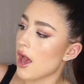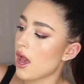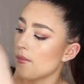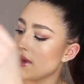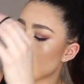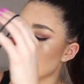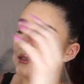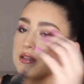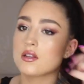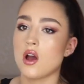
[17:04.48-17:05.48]
It
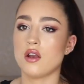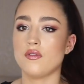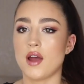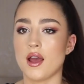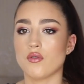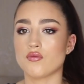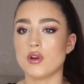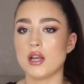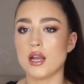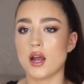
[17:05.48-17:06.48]
is this kind of like
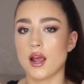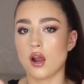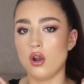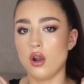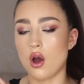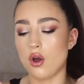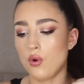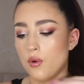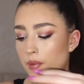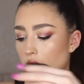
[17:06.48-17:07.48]
really like
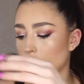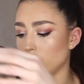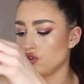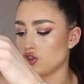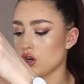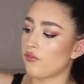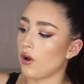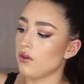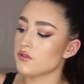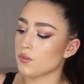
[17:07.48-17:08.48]
low plunge
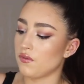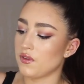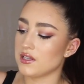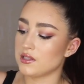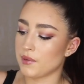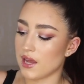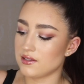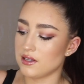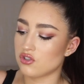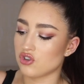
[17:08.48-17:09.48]
front with these
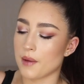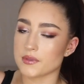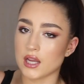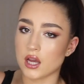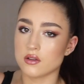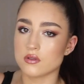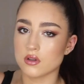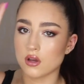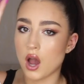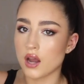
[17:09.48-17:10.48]
spaghetti straps, and it
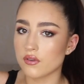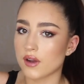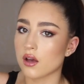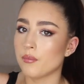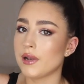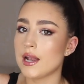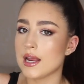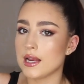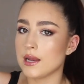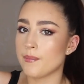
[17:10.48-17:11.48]
goes kind of like
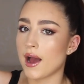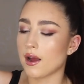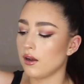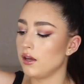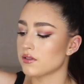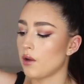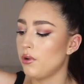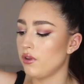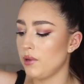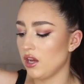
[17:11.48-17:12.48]
completely backless. I'll
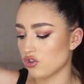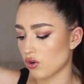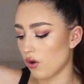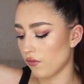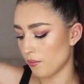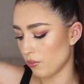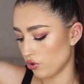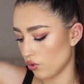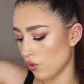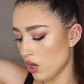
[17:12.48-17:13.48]
put the picture of the
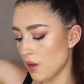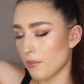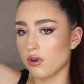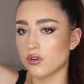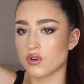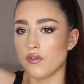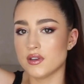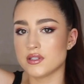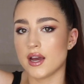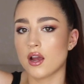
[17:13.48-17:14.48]
model, because
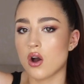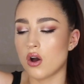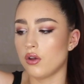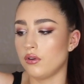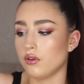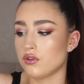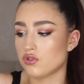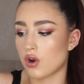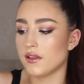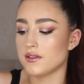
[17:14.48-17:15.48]
obviously I can't
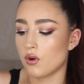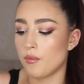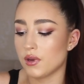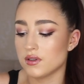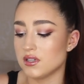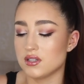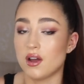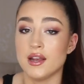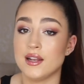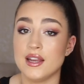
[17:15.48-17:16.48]
try this on because it
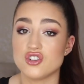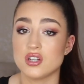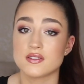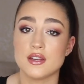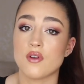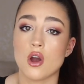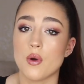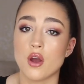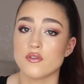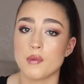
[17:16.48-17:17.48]
literally doesn't even
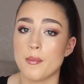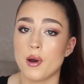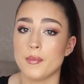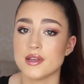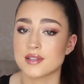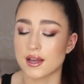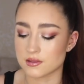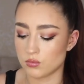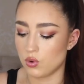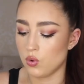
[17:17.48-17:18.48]
go over my bum, it's that
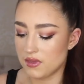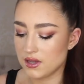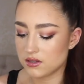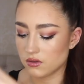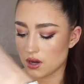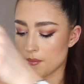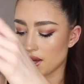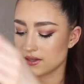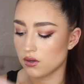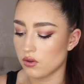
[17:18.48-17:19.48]
small. These looked
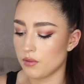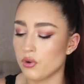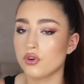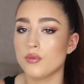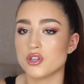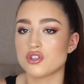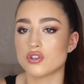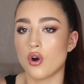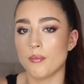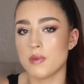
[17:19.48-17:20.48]
amazing model, but
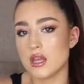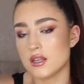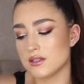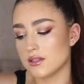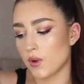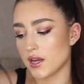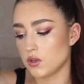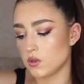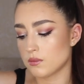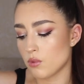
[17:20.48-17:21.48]
just on me this is way
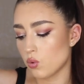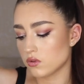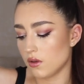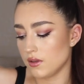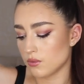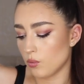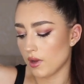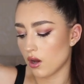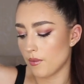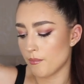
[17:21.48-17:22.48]
too small, so this will
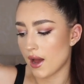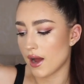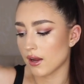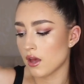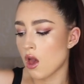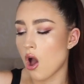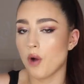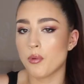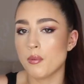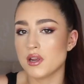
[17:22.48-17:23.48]
be going back.
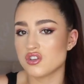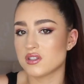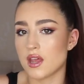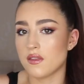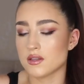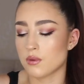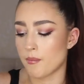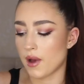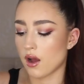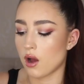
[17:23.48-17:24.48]
I'll probably just send this
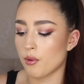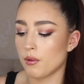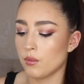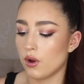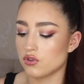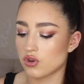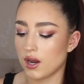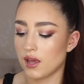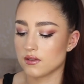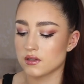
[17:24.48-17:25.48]
one back. I probably won't try
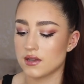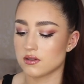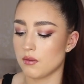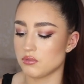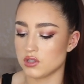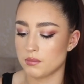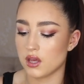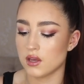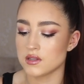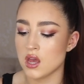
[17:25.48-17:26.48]
and get the size up, just
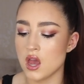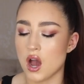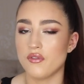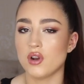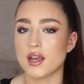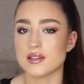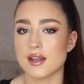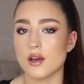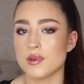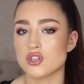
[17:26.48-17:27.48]
because I feel like it's
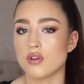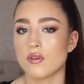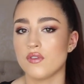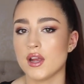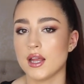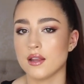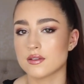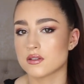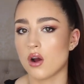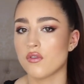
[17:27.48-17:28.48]
a little bit too revealing the
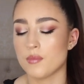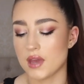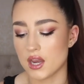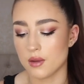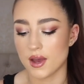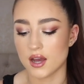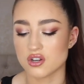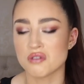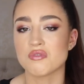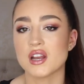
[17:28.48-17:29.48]
style for me anyway. I
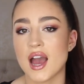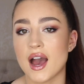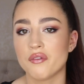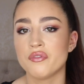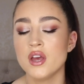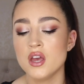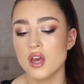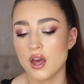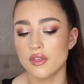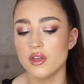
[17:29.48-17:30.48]
don't really have
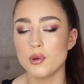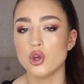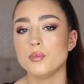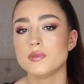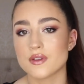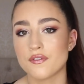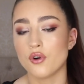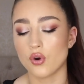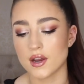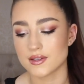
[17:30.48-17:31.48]
the boobs
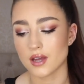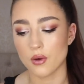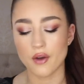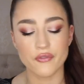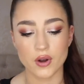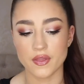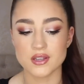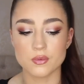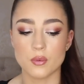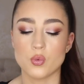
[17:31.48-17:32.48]
for it, so I feel like
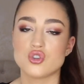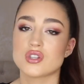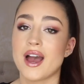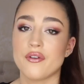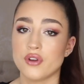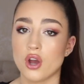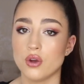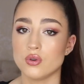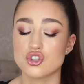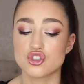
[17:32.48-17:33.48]
this one will just have to
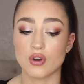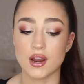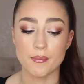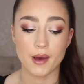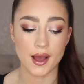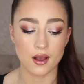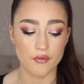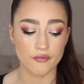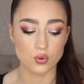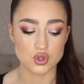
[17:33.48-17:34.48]
go straight back,
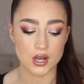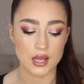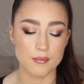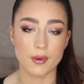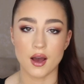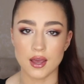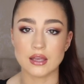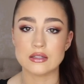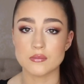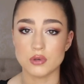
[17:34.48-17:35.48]
unfortunately, but
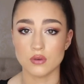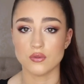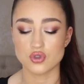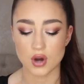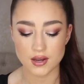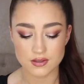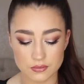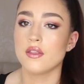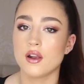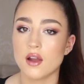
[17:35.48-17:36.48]
it is a beautiful dress.
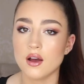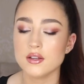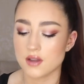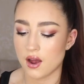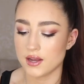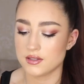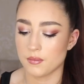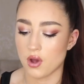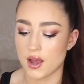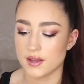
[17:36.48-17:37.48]
And the last
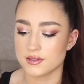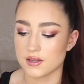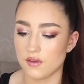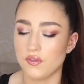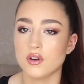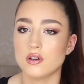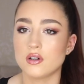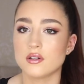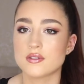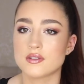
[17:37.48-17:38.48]
item, guys, if
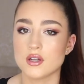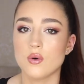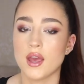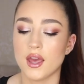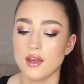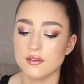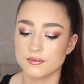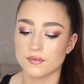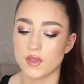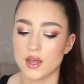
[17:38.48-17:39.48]
you're still here
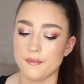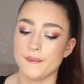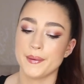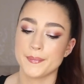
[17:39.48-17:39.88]
then